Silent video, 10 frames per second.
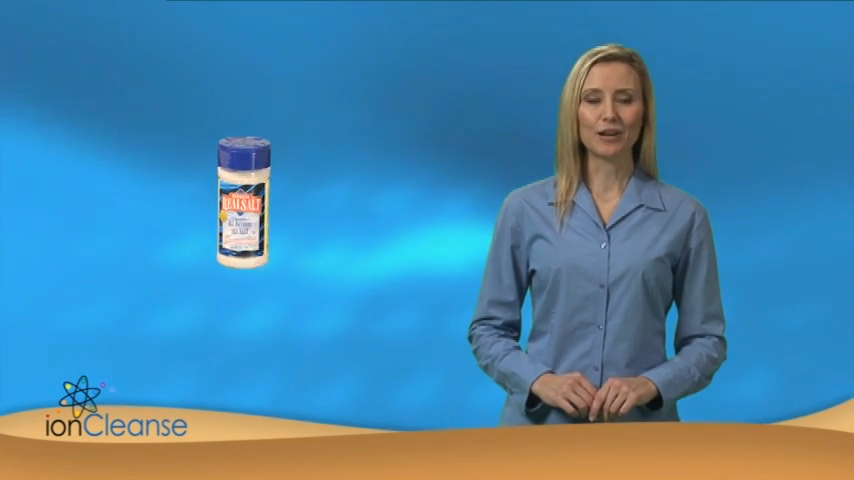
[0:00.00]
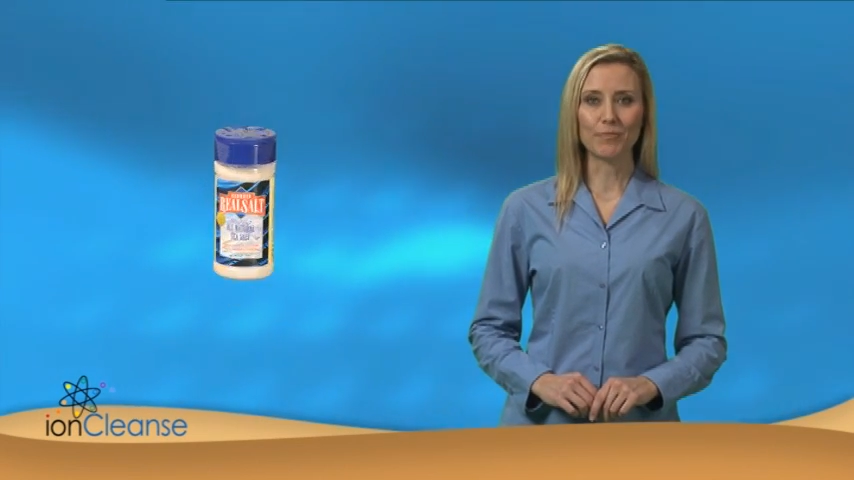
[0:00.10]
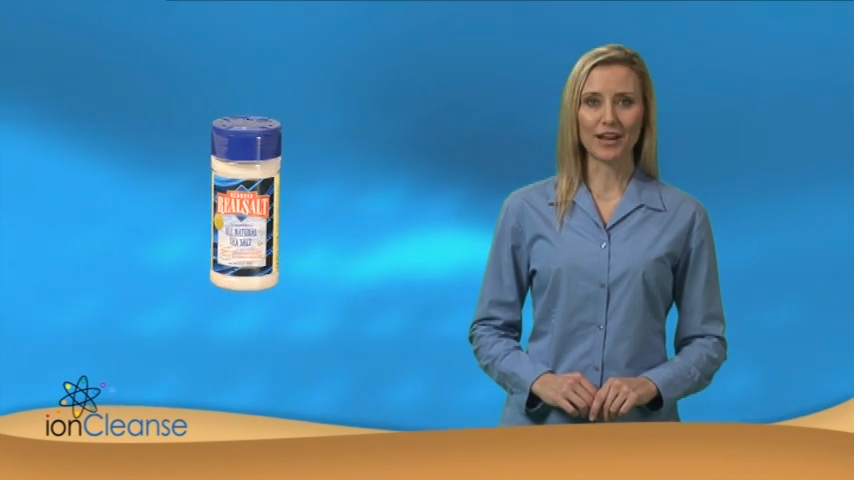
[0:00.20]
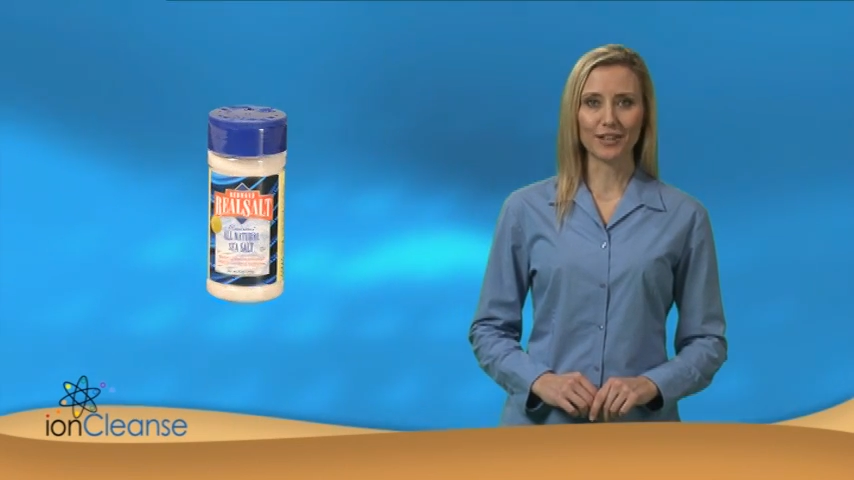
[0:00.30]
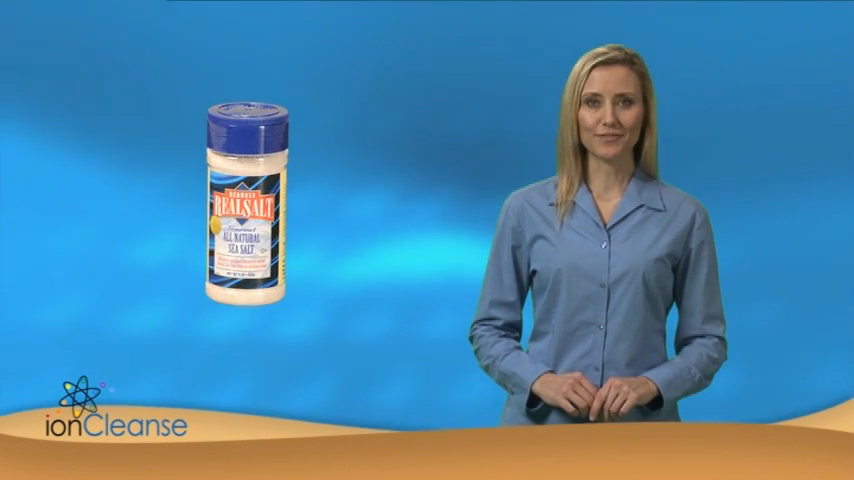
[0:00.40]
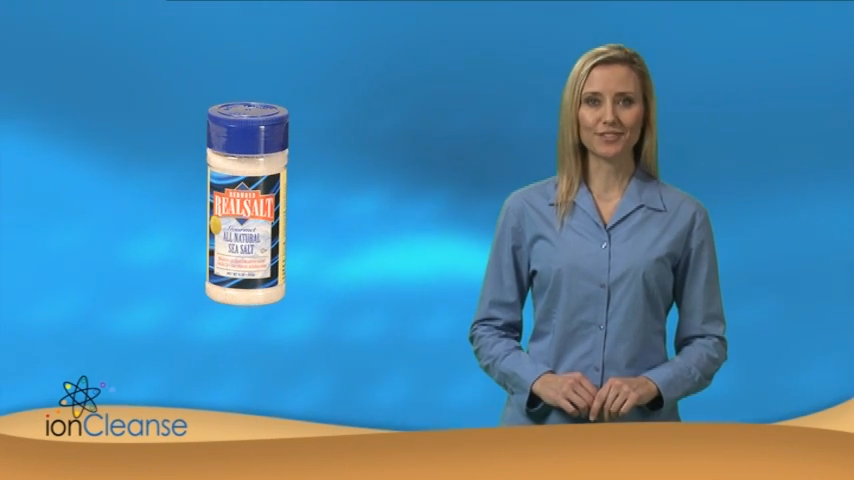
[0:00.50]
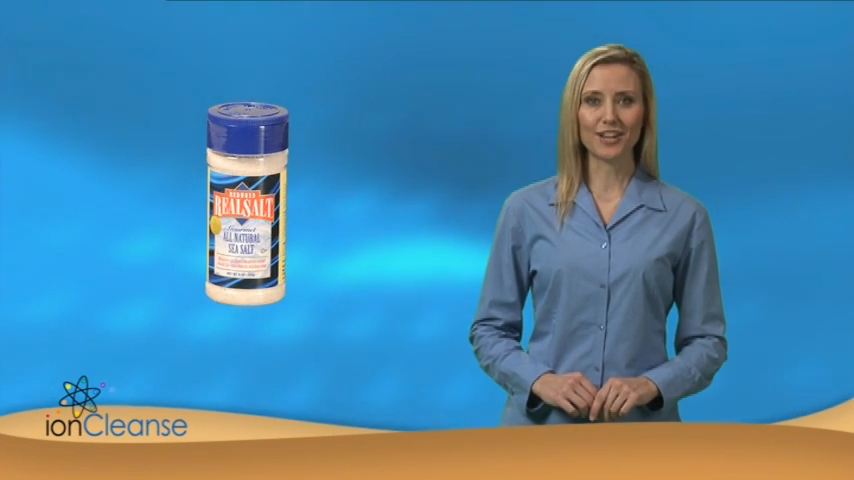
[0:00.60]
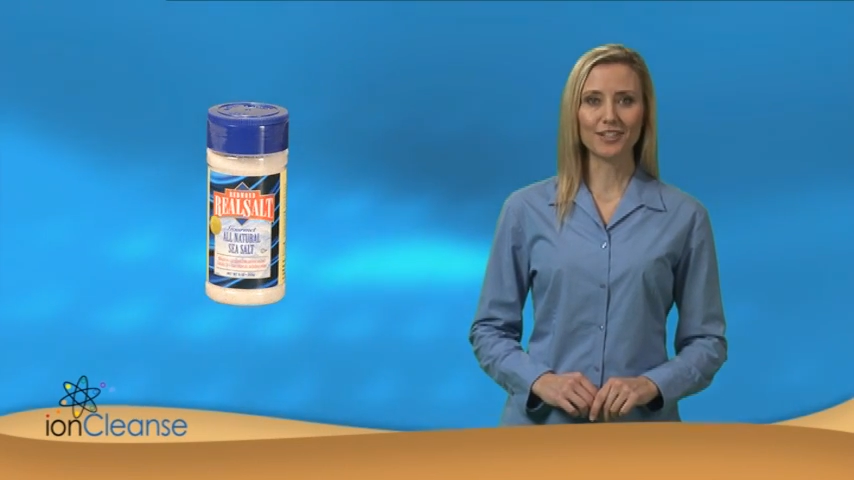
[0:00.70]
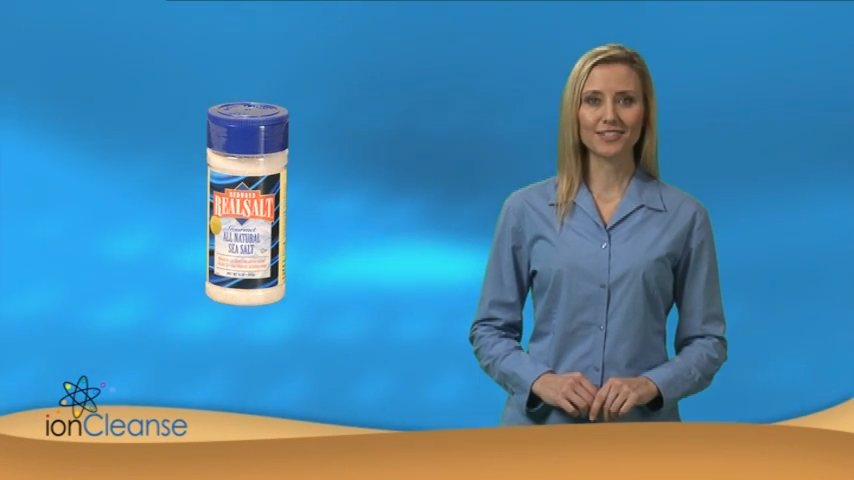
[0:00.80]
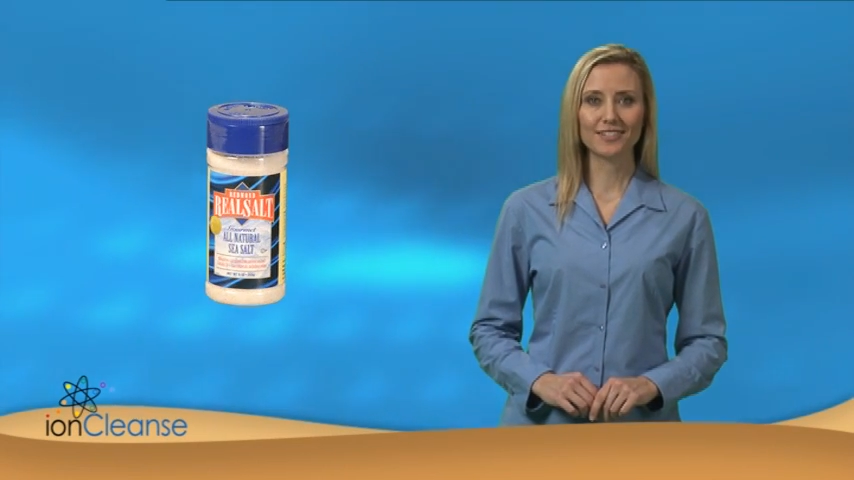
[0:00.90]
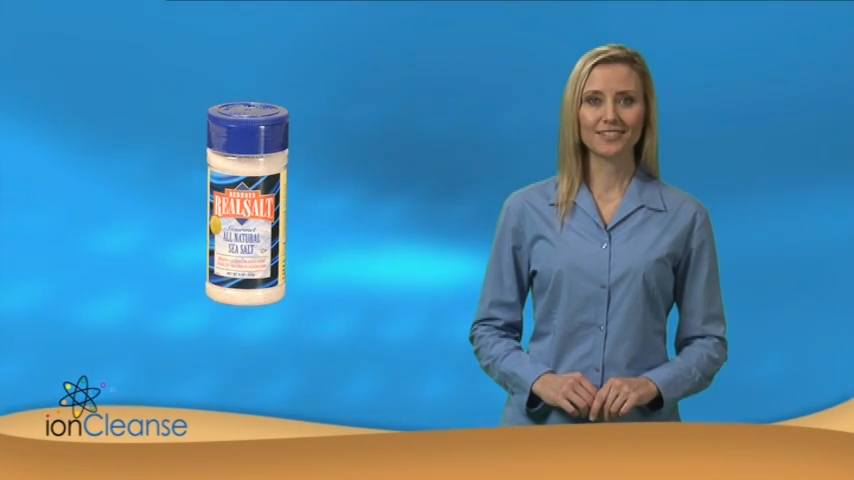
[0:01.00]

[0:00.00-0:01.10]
bottle of salt,